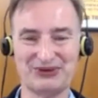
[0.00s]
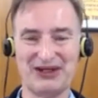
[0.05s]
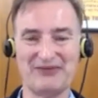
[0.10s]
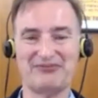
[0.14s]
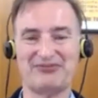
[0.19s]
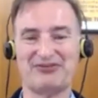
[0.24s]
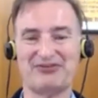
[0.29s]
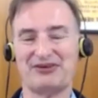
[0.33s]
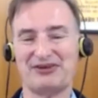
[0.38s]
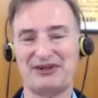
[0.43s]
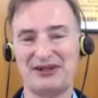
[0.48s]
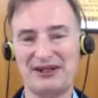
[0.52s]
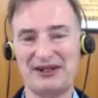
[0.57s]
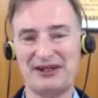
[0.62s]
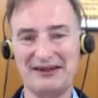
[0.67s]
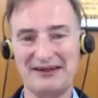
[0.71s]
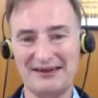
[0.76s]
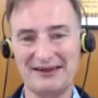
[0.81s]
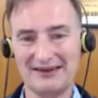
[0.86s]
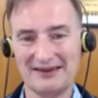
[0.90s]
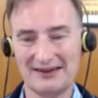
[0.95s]
I'm very
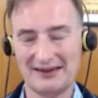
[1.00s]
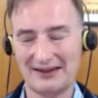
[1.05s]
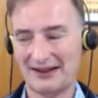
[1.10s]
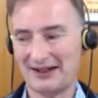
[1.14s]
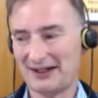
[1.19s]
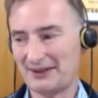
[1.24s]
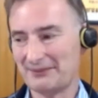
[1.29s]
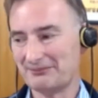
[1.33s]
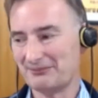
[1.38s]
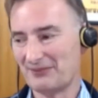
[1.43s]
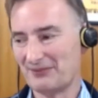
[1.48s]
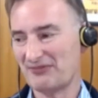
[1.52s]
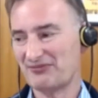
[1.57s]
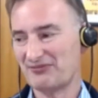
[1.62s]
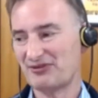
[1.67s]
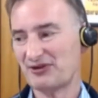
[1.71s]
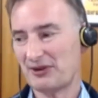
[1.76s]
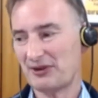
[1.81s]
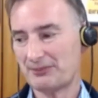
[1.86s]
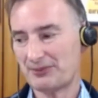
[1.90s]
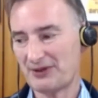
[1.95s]

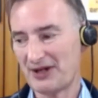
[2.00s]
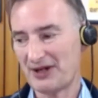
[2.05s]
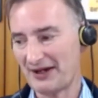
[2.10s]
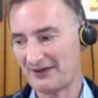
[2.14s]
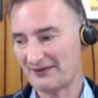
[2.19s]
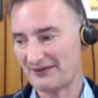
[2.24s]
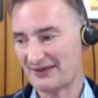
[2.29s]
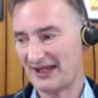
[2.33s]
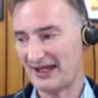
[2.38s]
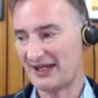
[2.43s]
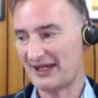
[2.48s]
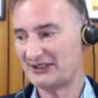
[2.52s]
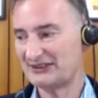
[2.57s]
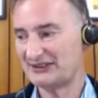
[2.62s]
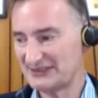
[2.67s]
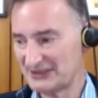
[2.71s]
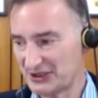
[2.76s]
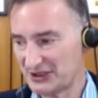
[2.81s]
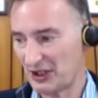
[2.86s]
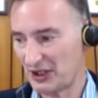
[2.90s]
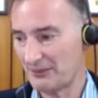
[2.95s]
proud of that. It
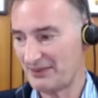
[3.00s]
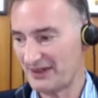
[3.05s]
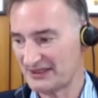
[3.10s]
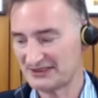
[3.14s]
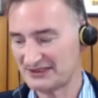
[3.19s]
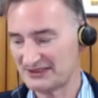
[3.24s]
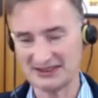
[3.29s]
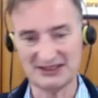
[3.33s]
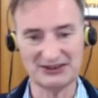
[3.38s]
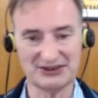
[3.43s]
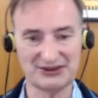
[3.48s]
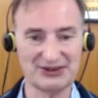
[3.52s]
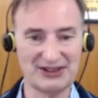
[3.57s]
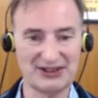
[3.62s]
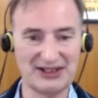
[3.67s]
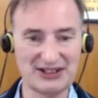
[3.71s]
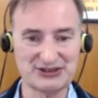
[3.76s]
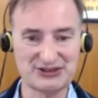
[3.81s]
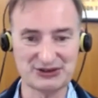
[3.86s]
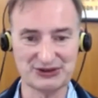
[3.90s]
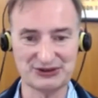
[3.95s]
did go bestseller
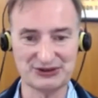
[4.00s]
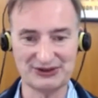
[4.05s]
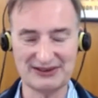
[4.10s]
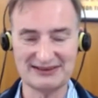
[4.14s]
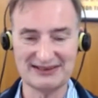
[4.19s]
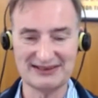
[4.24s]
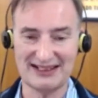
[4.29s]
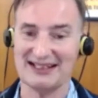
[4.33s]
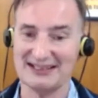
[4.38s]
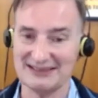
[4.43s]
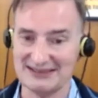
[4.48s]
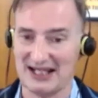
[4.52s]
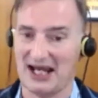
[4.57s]
in its early days.